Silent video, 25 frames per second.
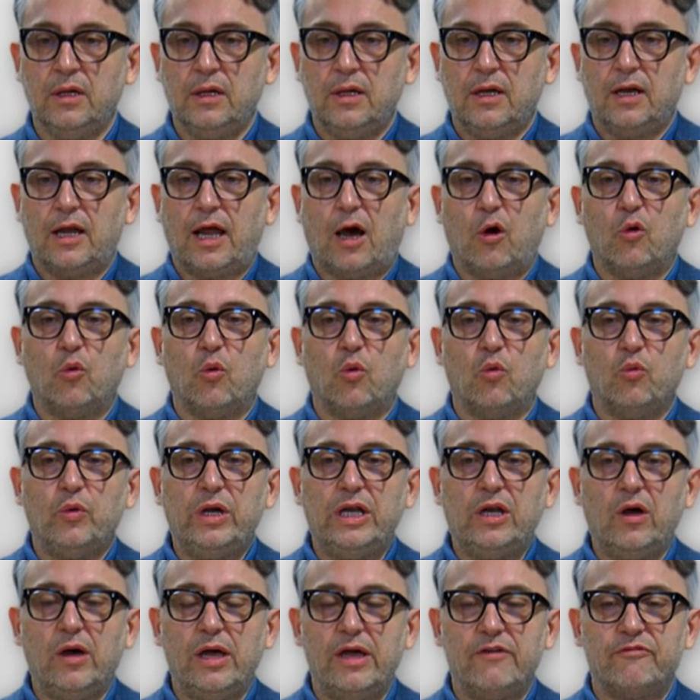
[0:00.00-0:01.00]
Now,
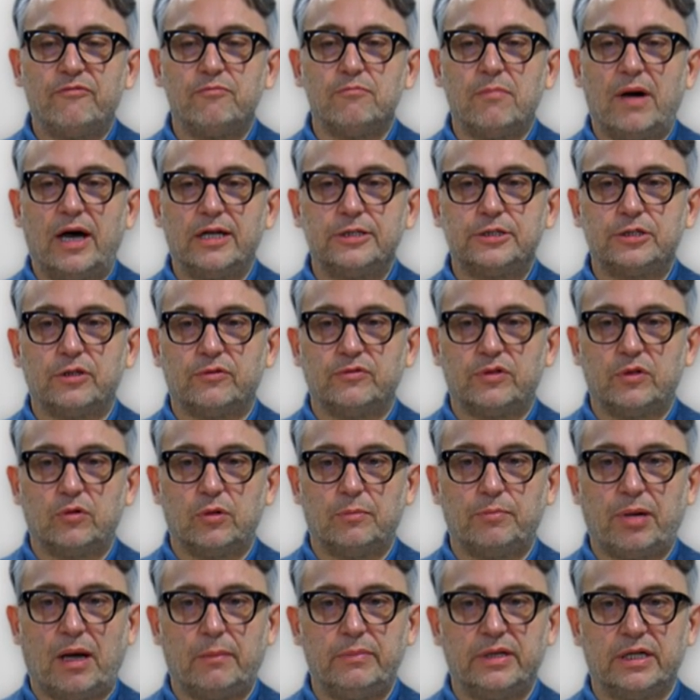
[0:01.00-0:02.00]
we don't have much of the
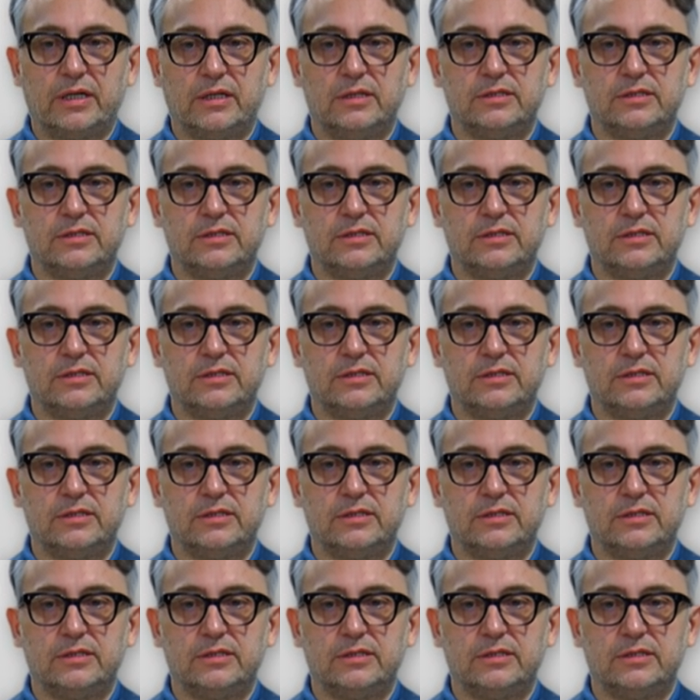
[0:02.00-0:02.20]
Republican